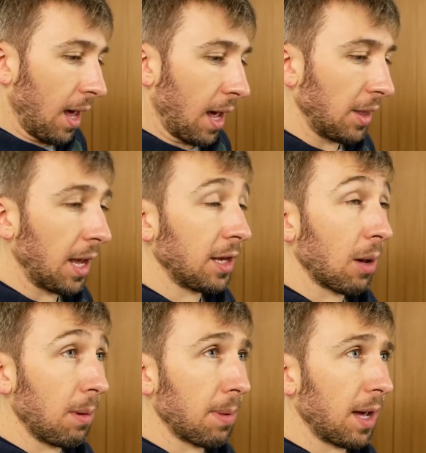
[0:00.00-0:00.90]
And then
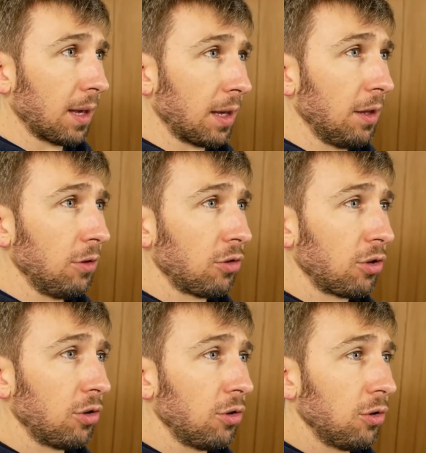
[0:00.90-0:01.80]
coming back
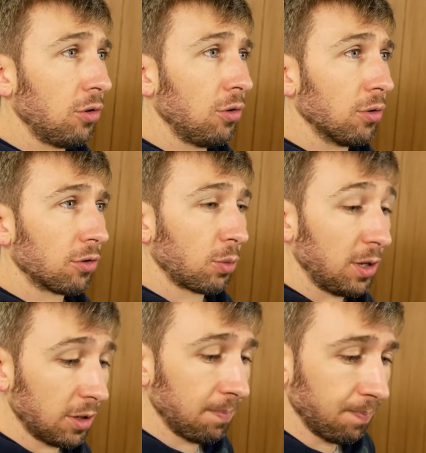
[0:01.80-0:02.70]
into
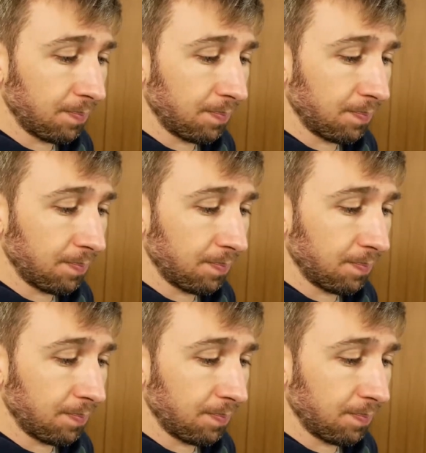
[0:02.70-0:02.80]
Swindon,